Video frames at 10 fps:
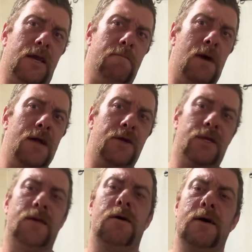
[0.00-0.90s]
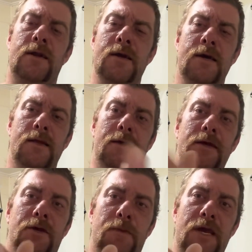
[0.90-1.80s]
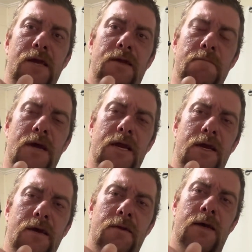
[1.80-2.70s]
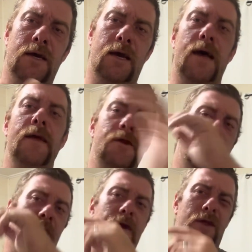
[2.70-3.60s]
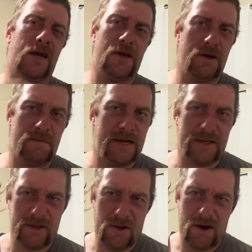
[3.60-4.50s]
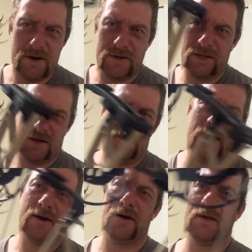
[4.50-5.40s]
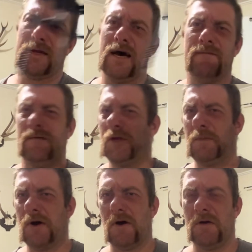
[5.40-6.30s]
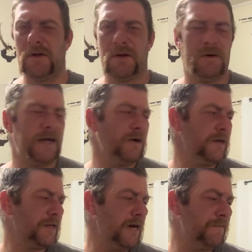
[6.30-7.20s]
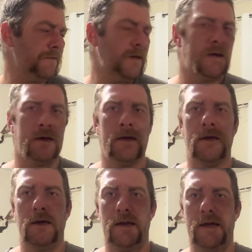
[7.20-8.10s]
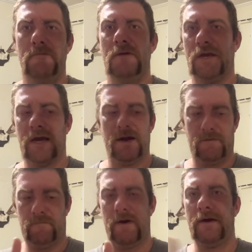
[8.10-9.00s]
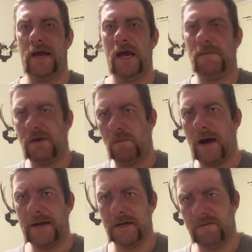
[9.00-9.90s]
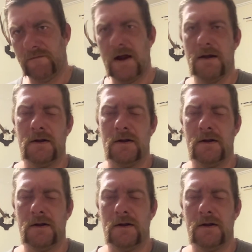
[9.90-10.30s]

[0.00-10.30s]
your budget sight, then this will be intermediate, and then you'll go to like UB sliders and all that kind of stuff, and spot hogs and all that kind of stuff, and then you go to very heavy weighted front